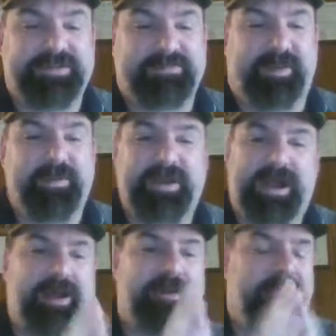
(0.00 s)
Remember
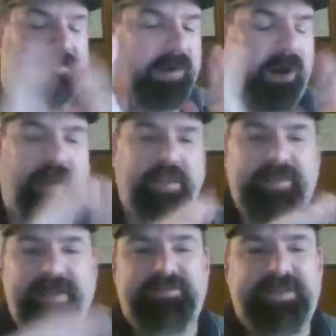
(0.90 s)
how all of
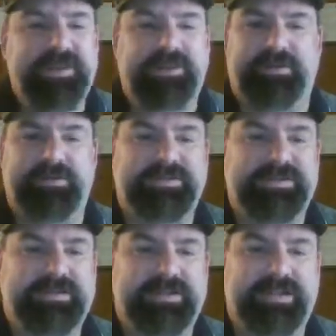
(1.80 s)
my
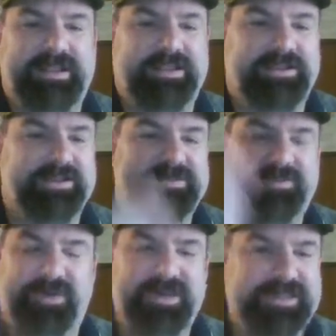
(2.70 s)
videos, there's
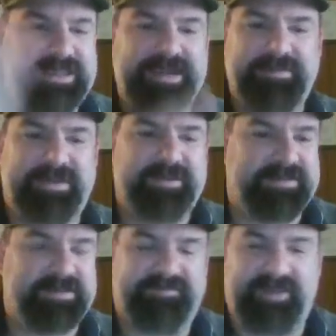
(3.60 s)
one theme
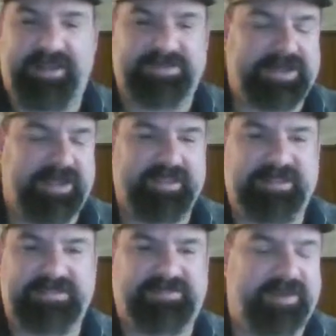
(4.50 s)
that follows all of
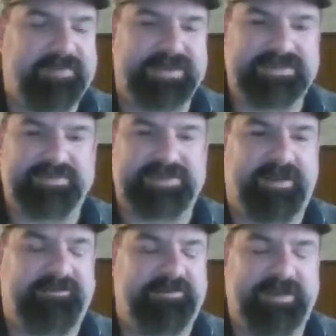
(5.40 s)
this feminism
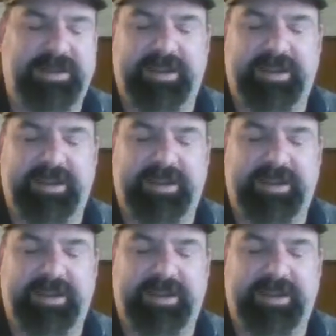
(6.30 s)
stuff and